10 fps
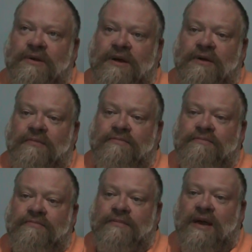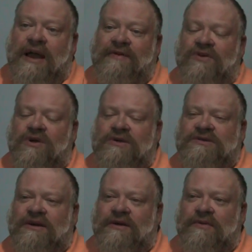Um, I have a hard
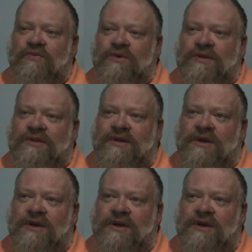time with